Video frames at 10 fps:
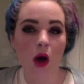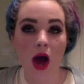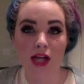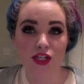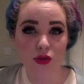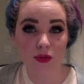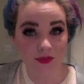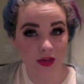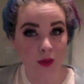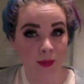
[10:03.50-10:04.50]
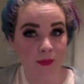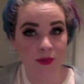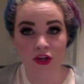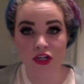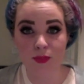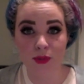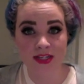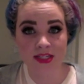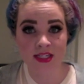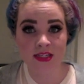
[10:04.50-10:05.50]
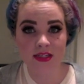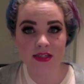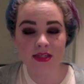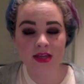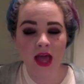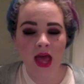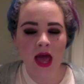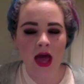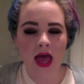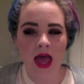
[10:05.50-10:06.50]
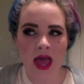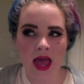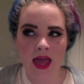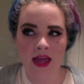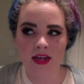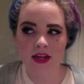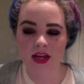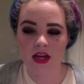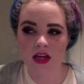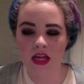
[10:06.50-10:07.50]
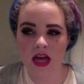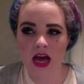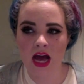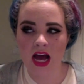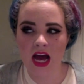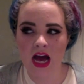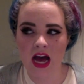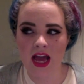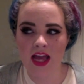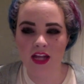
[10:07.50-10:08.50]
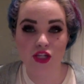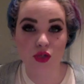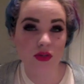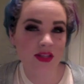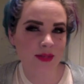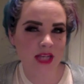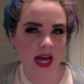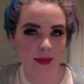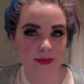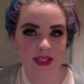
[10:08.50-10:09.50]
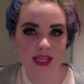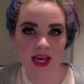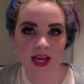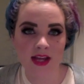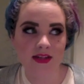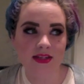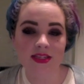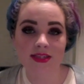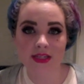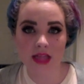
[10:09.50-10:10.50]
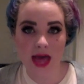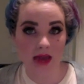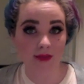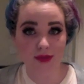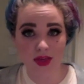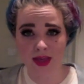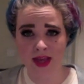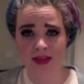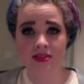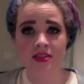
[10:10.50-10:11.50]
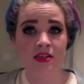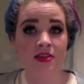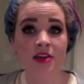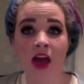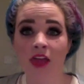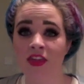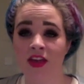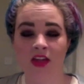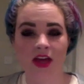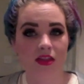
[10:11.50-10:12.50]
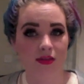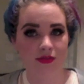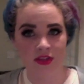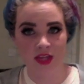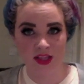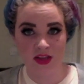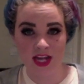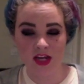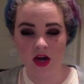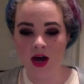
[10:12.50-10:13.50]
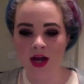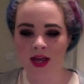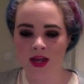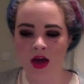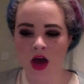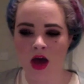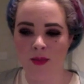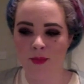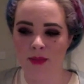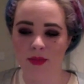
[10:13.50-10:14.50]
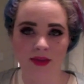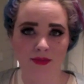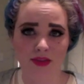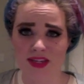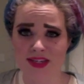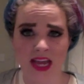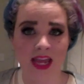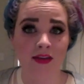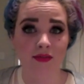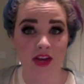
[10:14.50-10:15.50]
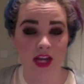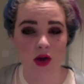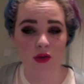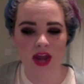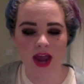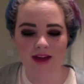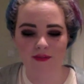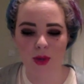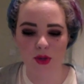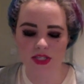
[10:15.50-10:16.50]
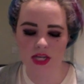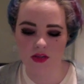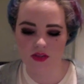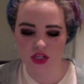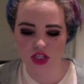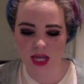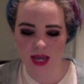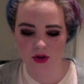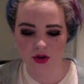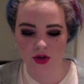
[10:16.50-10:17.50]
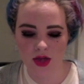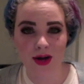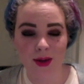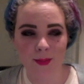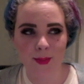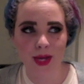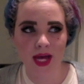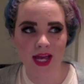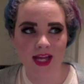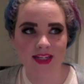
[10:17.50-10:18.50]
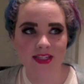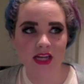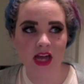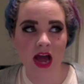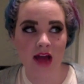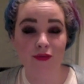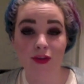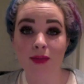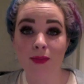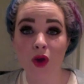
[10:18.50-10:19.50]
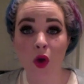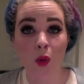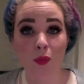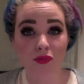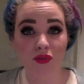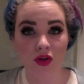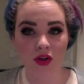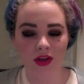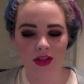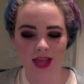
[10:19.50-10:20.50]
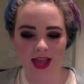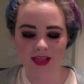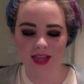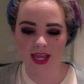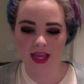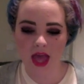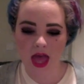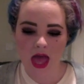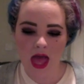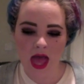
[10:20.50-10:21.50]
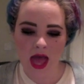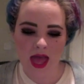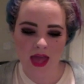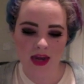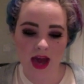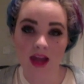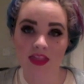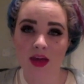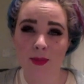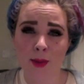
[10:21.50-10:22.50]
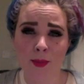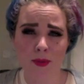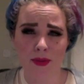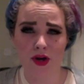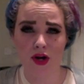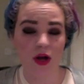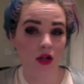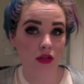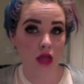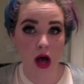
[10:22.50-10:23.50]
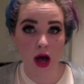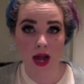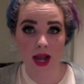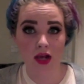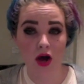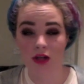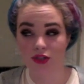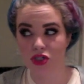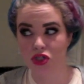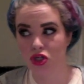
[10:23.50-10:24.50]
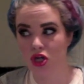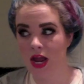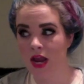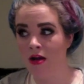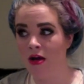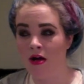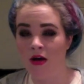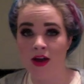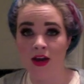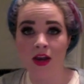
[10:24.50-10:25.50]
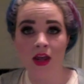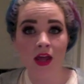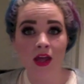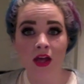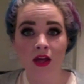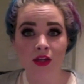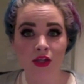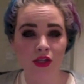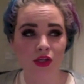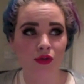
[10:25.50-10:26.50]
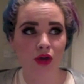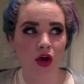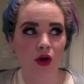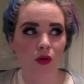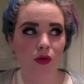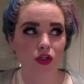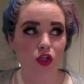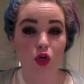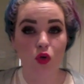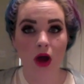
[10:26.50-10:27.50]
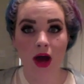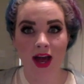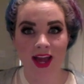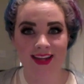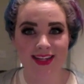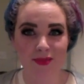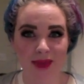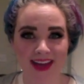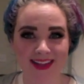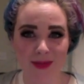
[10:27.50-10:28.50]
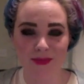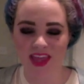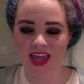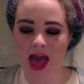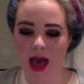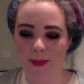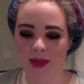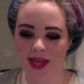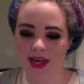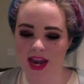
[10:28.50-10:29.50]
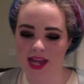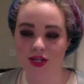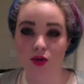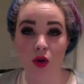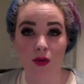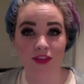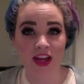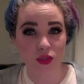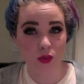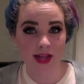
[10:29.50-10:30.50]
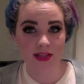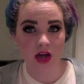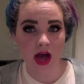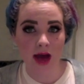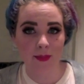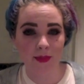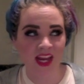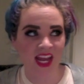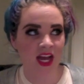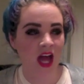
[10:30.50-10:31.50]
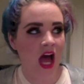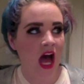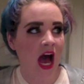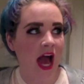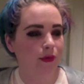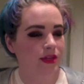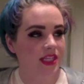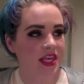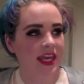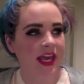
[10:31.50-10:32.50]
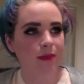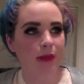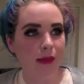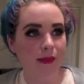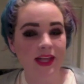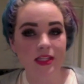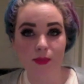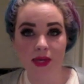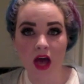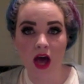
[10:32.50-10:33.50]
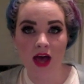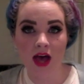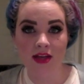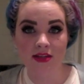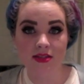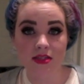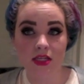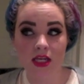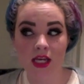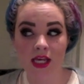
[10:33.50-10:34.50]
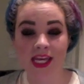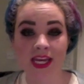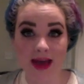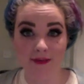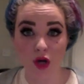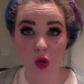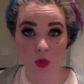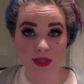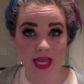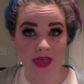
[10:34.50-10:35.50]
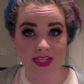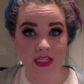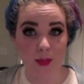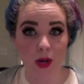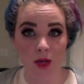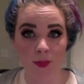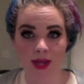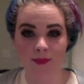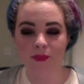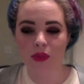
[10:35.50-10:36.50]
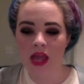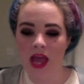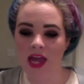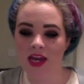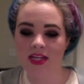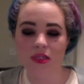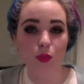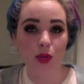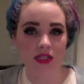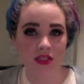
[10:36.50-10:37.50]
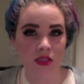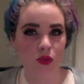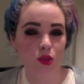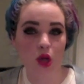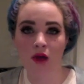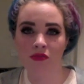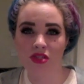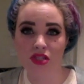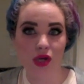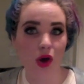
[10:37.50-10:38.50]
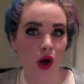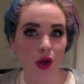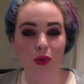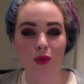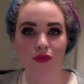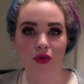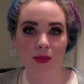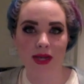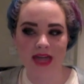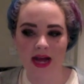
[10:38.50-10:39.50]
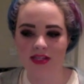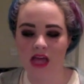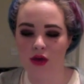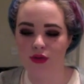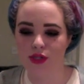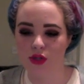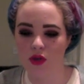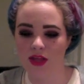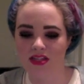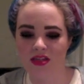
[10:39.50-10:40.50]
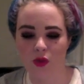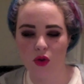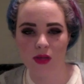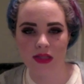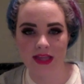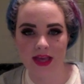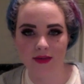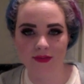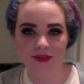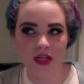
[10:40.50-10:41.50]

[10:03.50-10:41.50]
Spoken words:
I do feel my brother's presence, and I do sometimes get slight feelings, nothing like the feeling that I got in, I believe, the second video that I have posted on this channel, but I've really been hopeful lately, and I think about my brother a lot. I concentrate on, you know, trying to make something happen, and I don't know if that's why it's not happening. I was thinking maybe it's because he never was in this apartment, and his presence was obviously all over my dad's house. You know, that's somewhere we lived